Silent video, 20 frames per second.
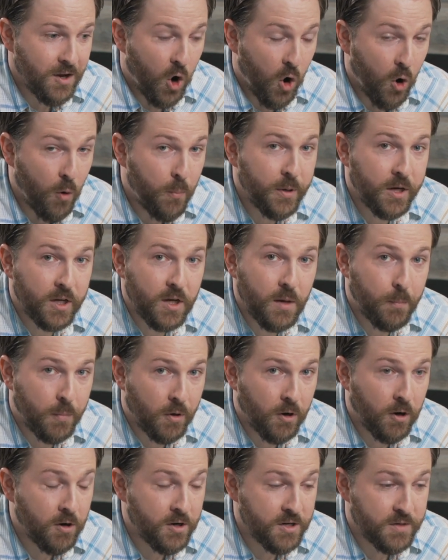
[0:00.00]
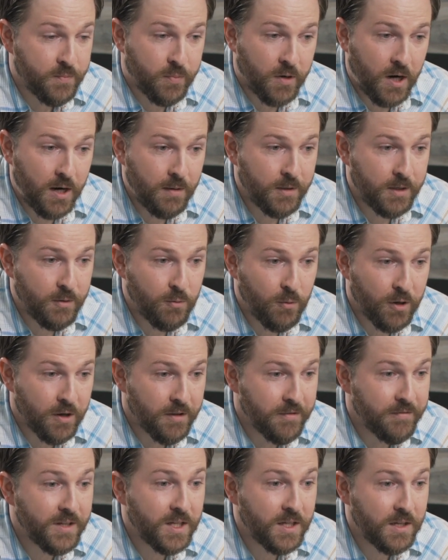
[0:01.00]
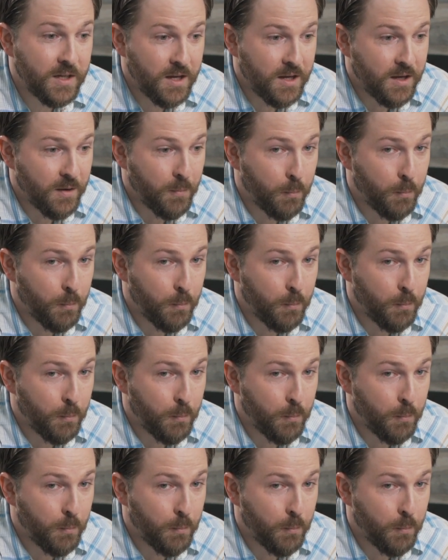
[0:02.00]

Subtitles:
opening a bar is probably one of the